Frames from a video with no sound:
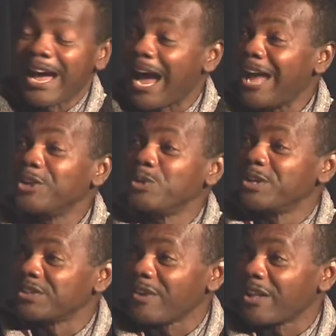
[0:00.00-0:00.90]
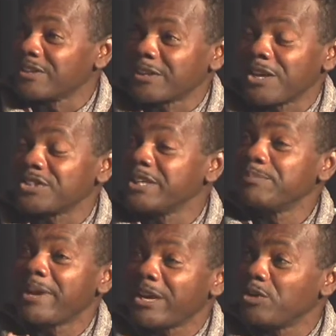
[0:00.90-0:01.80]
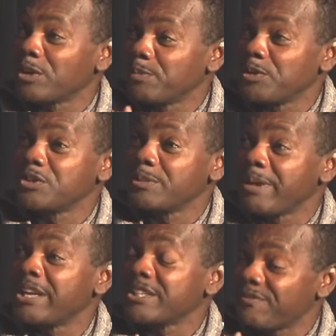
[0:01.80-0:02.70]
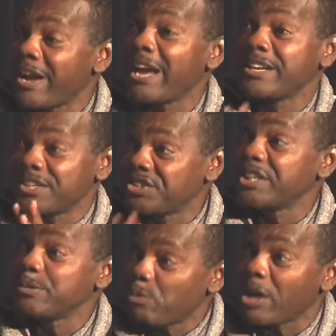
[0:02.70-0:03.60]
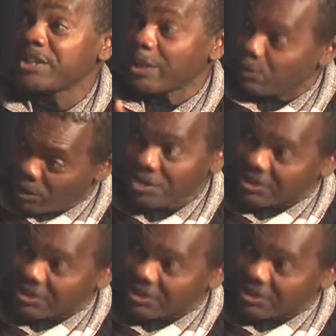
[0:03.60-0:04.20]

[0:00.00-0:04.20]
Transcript: I knew it was father because any man who could produce a man as fine as Sidney Poitier was